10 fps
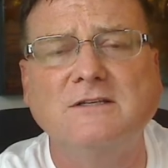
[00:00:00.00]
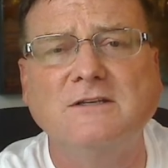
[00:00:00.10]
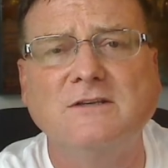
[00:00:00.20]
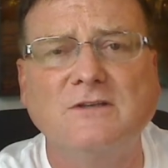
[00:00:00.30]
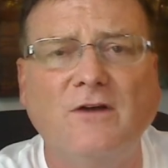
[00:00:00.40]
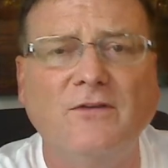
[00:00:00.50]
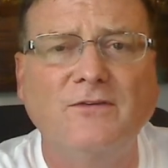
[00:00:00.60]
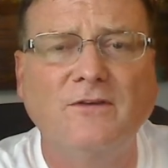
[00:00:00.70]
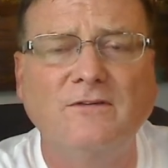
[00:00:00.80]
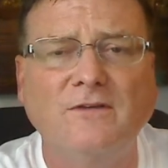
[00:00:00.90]
and
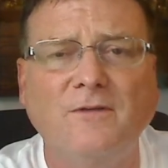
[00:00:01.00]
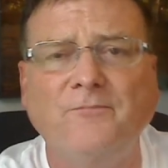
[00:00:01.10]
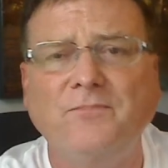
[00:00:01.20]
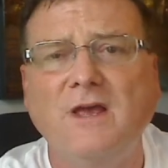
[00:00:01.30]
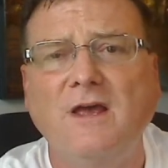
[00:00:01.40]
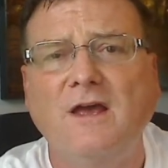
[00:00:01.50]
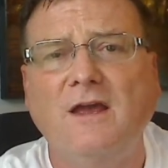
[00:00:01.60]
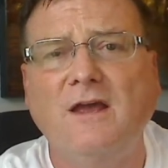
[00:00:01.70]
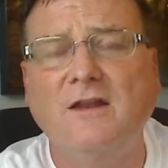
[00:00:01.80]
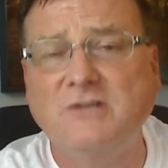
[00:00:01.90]
salsas and
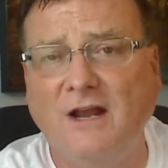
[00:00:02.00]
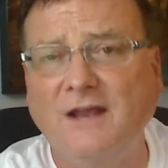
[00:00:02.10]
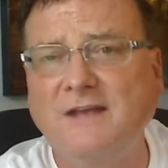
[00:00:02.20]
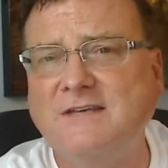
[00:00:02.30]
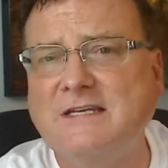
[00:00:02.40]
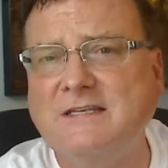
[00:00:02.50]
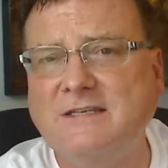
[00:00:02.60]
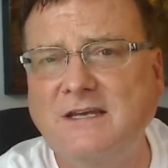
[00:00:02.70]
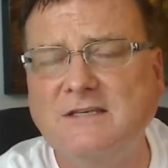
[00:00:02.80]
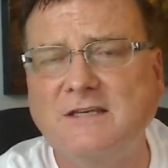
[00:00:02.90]
jellies in
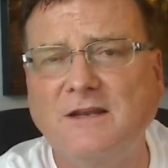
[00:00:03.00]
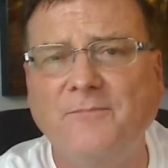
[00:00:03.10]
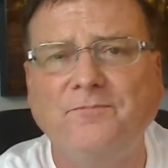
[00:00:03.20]
season